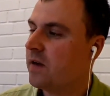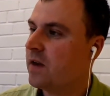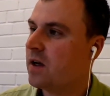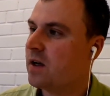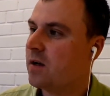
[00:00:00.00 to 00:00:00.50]

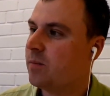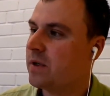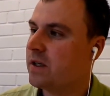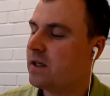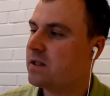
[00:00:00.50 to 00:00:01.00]

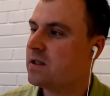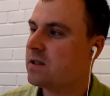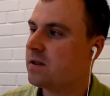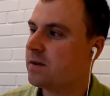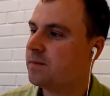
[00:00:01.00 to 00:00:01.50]
But it's
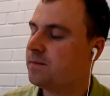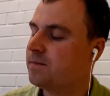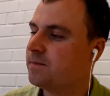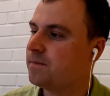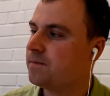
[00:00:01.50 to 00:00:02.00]
a
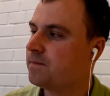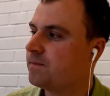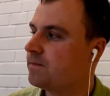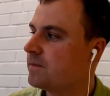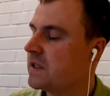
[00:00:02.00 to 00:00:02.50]

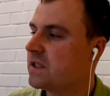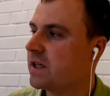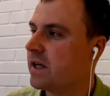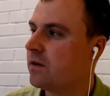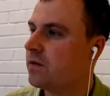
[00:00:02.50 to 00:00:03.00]

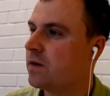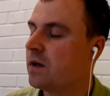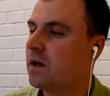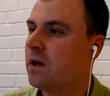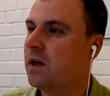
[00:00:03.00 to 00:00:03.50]
kind of
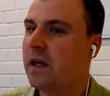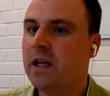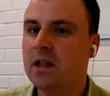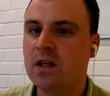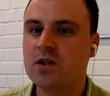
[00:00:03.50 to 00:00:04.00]

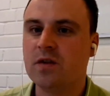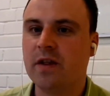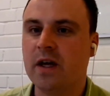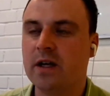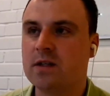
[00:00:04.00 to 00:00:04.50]
English
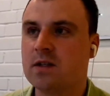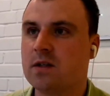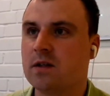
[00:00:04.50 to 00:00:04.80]
that is.